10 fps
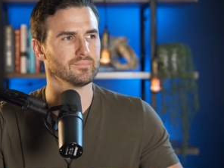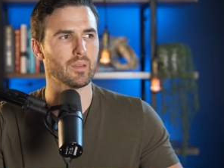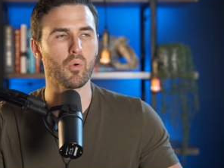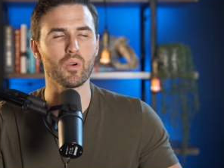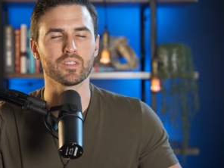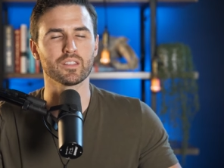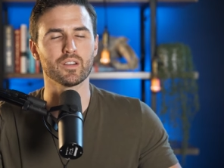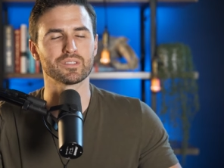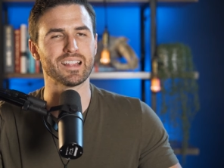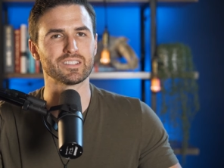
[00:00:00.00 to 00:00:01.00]
Important thing
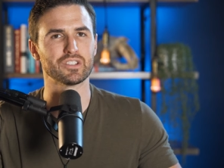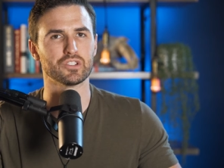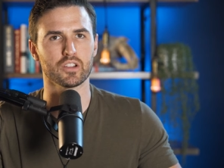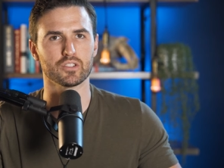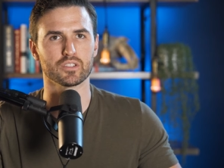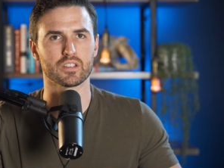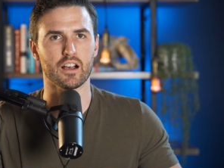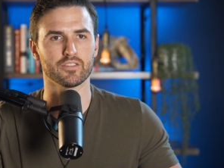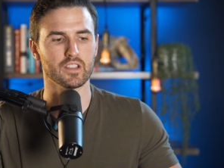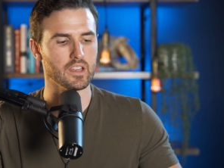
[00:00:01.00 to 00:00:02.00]
though is not to judge
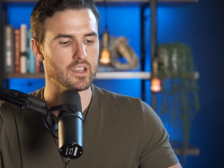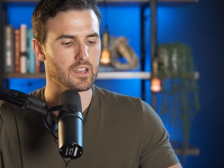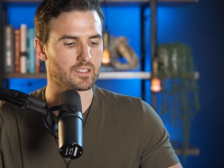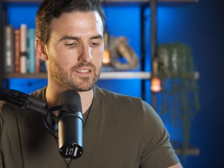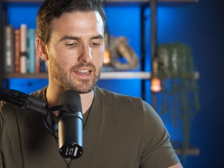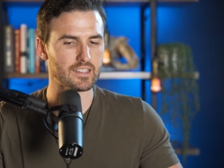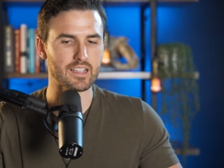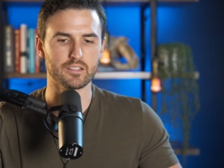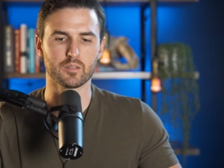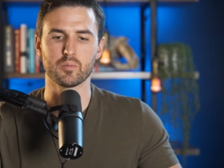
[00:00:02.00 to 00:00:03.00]
yourself. Because a lot of
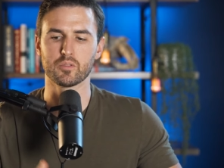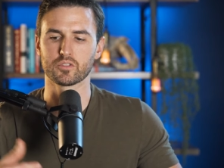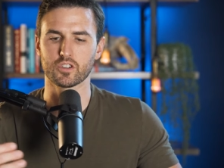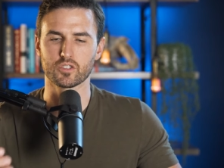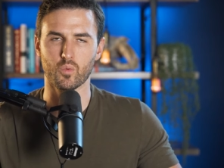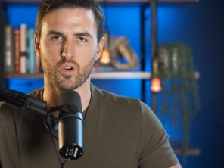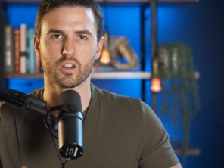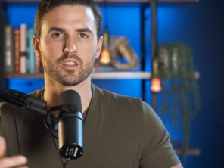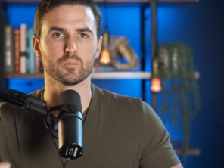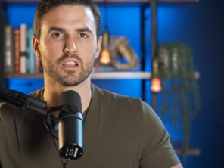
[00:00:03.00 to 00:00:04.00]
times when people start to
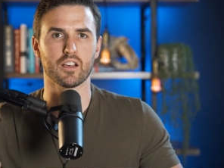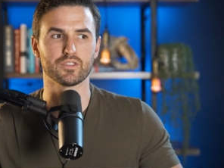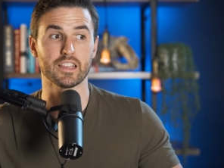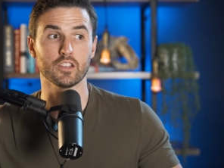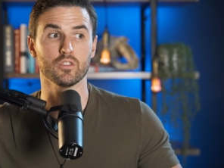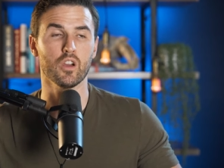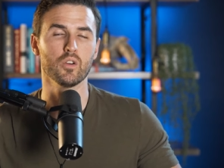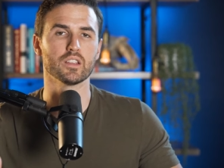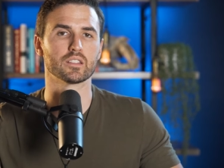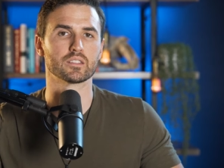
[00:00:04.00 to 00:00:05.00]
work on themselves and they
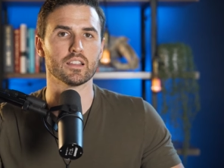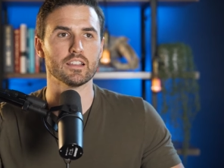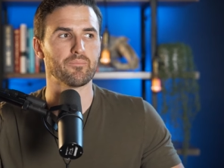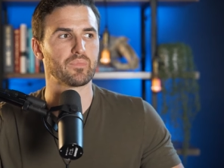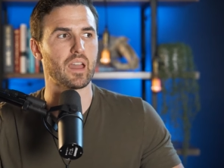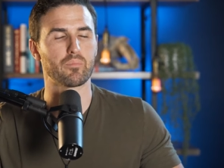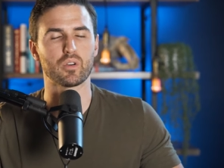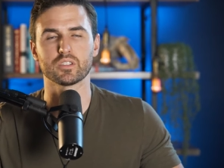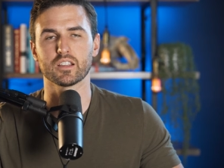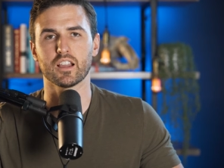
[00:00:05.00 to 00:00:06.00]
notice that
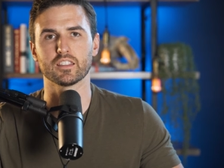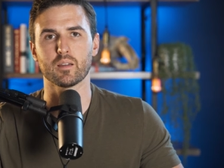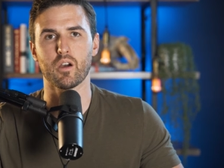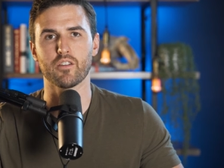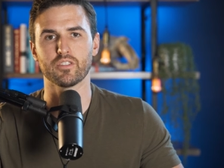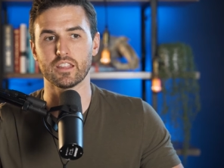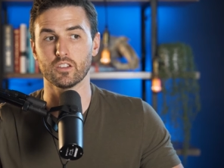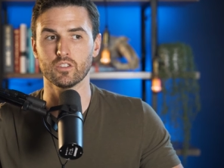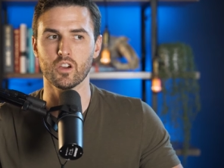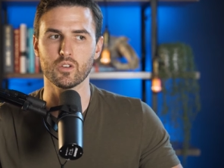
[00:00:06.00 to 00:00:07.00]
person cut them off and they
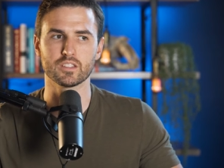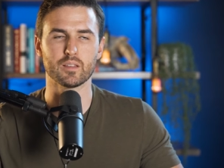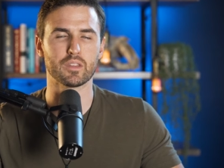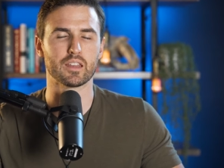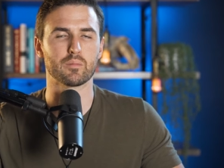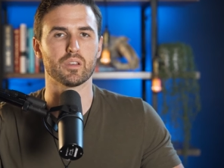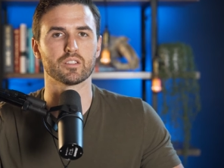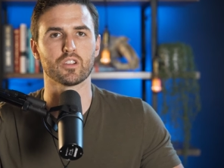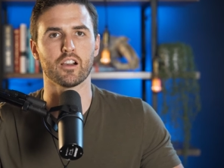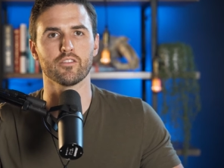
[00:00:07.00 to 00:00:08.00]
notice them getting
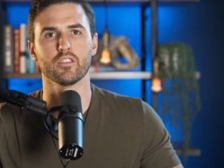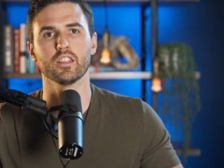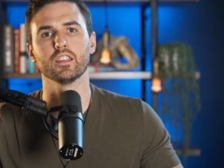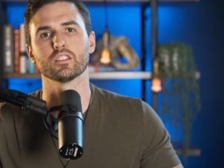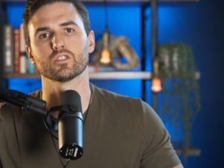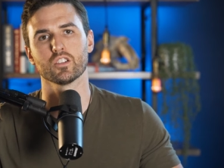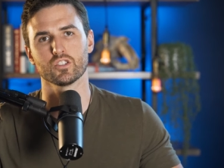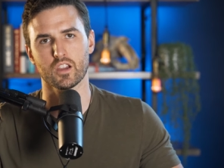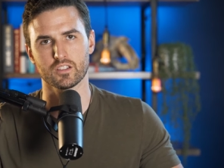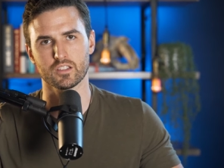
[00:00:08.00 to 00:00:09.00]
pissed off, then they start
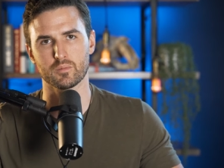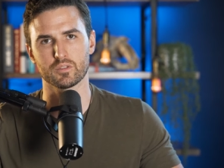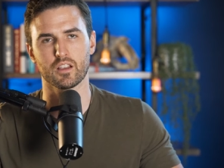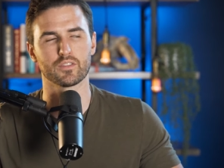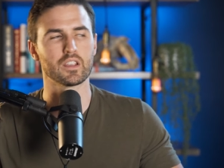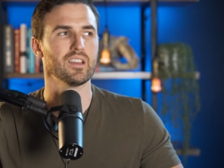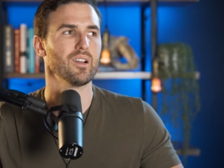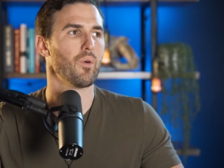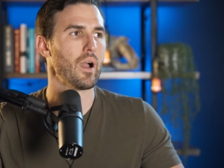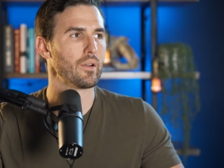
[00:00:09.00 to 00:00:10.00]
judging themselves.
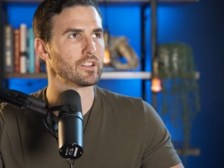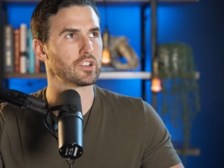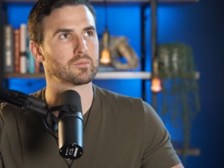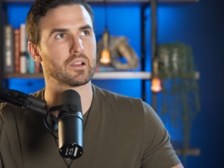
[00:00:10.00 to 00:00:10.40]
Why would I judge